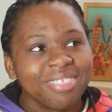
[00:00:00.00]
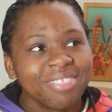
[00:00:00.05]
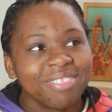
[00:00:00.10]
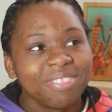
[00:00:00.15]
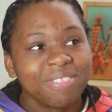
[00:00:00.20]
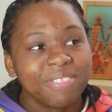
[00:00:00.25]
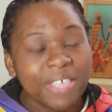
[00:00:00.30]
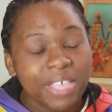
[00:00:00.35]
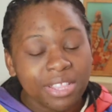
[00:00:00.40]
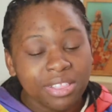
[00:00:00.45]

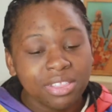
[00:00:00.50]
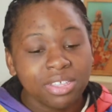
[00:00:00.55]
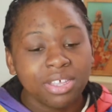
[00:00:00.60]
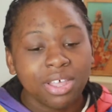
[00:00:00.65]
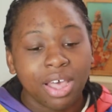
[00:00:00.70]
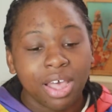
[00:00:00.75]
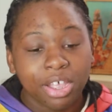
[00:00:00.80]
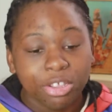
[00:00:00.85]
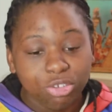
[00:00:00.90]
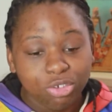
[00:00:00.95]
then the
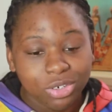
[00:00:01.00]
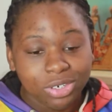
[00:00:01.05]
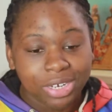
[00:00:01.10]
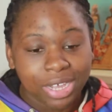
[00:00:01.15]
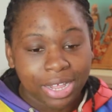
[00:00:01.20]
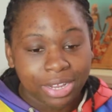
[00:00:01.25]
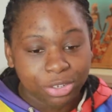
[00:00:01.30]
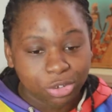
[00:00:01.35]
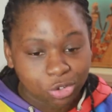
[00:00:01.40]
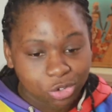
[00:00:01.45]

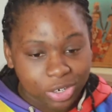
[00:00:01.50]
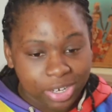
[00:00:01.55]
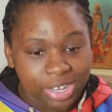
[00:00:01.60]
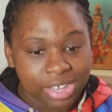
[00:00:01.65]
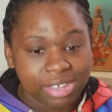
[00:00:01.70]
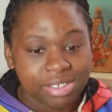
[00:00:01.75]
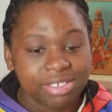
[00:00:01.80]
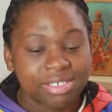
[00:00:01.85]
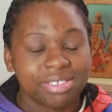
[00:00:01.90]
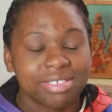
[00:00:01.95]
$100
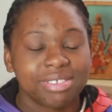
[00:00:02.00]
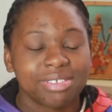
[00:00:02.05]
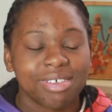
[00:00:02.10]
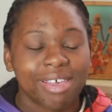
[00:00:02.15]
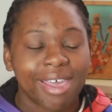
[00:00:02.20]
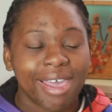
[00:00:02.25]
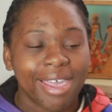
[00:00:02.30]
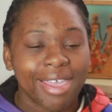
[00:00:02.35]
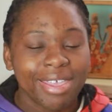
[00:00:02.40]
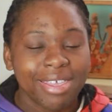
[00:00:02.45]
dress,
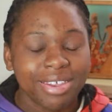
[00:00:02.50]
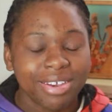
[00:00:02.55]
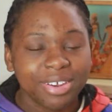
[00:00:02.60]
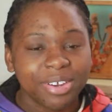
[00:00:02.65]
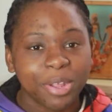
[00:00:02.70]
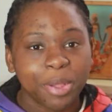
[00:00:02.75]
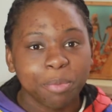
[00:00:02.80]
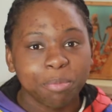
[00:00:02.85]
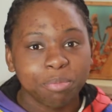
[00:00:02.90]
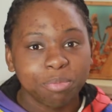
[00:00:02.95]
I
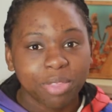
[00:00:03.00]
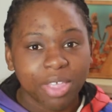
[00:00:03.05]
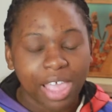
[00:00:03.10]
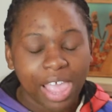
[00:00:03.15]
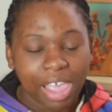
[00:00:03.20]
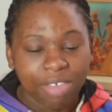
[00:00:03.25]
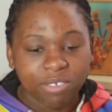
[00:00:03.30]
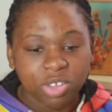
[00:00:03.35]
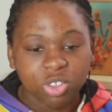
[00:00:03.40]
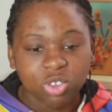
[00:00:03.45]
ended up
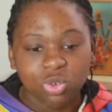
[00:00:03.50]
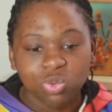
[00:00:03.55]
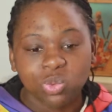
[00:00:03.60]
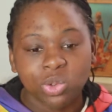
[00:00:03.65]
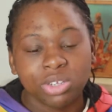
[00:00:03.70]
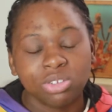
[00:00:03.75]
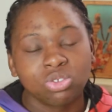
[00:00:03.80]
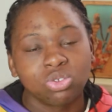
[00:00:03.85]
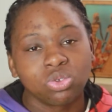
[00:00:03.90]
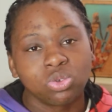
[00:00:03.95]
having to
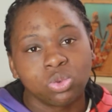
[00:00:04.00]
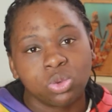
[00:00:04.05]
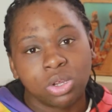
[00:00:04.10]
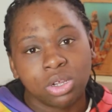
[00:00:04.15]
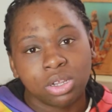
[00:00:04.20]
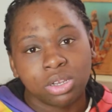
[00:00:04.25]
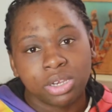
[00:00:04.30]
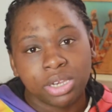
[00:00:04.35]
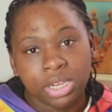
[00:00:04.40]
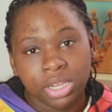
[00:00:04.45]
run to
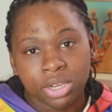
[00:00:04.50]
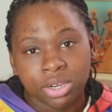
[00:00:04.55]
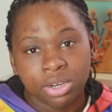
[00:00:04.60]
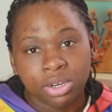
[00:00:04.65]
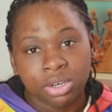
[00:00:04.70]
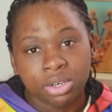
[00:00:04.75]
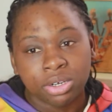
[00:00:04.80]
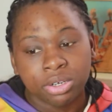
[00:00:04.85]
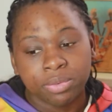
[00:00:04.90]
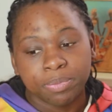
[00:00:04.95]
a
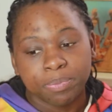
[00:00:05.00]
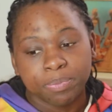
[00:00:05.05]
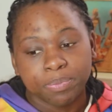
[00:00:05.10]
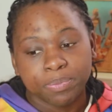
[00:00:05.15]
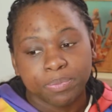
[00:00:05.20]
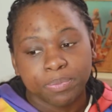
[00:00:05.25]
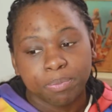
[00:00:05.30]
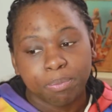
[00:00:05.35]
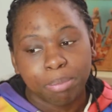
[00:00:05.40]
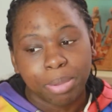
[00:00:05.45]

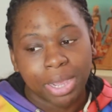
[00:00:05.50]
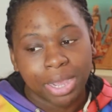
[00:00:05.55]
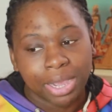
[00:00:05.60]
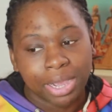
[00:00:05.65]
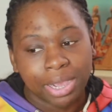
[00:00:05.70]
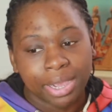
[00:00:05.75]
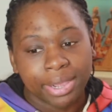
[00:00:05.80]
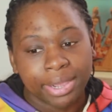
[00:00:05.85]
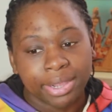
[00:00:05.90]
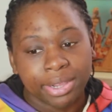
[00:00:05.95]

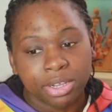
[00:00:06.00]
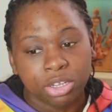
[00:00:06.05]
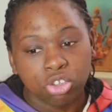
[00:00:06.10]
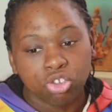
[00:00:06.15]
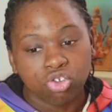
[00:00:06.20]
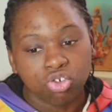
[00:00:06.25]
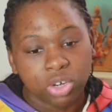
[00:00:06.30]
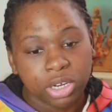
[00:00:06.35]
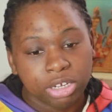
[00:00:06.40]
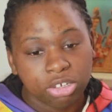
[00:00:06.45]
nearby
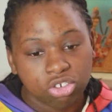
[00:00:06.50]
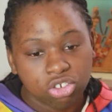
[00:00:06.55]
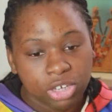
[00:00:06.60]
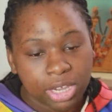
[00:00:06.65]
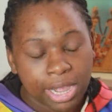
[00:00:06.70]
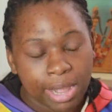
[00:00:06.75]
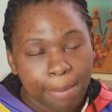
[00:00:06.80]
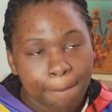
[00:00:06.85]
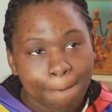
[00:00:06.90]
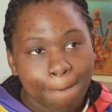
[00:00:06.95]
dress
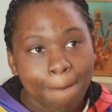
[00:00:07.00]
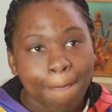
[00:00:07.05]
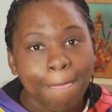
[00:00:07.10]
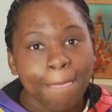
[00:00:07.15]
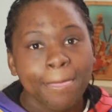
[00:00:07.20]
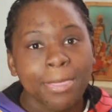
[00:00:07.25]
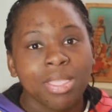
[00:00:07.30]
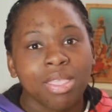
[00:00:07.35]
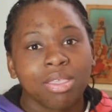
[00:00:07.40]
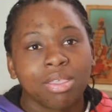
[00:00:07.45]
shop
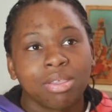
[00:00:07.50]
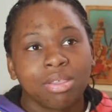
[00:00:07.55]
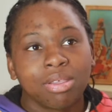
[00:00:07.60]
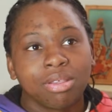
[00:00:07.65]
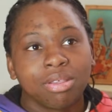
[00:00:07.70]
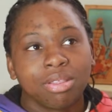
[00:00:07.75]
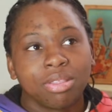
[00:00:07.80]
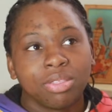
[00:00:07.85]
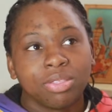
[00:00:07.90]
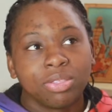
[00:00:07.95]

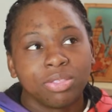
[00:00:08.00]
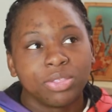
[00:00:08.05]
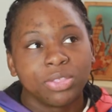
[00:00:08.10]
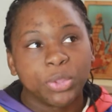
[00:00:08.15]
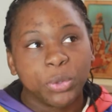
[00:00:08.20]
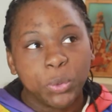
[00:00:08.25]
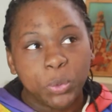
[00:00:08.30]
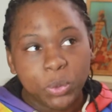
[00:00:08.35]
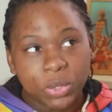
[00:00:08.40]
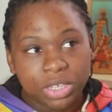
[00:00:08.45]

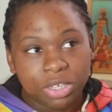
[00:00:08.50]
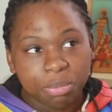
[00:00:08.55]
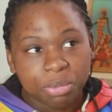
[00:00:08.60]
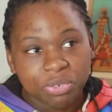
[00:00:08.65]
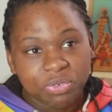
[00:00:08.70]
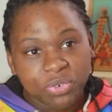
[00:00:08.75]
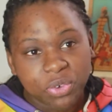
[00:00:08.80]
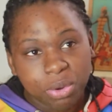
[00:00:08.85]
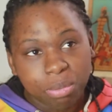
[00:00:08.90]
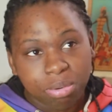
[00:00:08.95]
the week
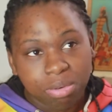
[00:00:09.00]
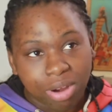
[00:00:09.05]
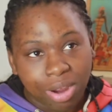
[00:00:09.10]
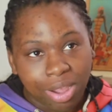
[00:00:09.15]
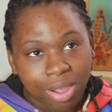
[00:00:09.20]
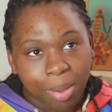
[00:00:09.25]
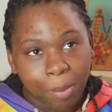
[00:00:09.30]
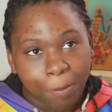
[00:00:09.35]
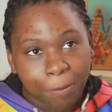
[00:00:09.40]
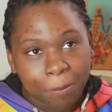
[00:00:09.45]
before
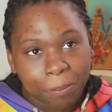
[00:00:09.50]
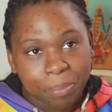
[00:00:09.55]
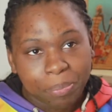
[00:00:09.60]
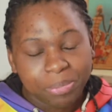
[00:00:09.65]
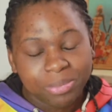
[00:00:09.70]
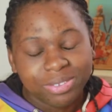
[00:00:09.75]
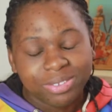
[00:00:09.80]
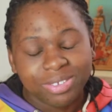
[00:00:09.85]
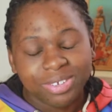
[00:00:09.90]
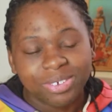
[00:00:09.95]
prom
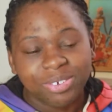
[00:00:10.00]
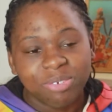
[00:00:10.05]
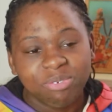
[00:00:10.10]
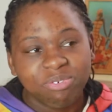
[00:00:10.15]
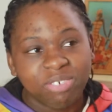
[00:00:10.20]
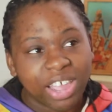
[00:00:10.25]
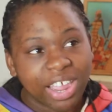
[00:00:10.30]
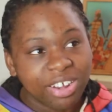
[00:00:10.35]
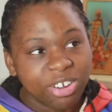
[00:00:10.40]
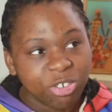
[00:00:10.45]
to
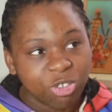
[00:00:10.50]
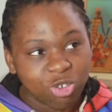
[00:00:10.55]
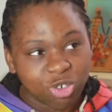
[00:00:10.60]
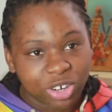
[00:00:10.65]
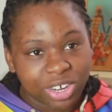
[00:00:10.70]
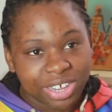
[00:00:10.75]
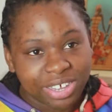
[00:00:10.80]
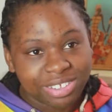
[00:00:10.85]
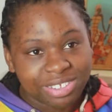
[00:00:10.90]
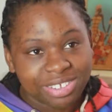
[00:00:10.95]
find a
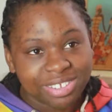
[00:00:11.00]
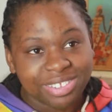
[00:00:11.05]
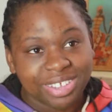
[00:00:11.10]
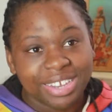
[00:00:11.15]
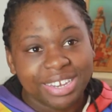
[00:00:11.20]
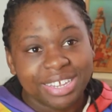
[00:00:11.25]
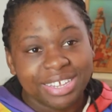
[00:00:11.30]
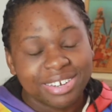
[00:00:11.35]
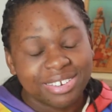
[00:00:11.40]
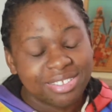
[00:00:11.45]
dress because I
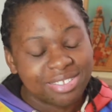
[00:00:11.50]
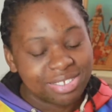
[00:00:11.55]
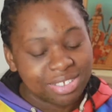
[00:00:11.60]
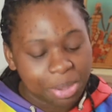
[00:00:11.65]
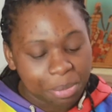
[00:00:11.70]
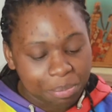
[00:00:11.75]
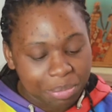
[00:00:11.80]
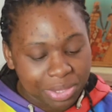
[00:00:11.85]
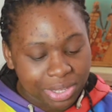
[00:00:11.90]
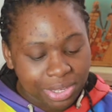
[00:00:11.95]
needed
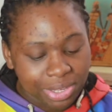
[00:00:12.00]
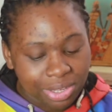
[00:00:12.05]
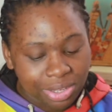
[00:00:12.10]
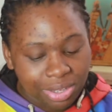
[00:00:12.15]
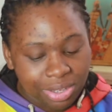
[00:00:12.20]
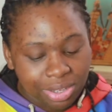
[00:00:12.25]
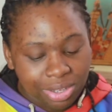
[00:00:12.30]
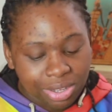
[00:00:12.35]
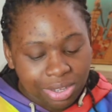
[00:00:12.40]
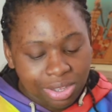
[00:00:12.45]
something.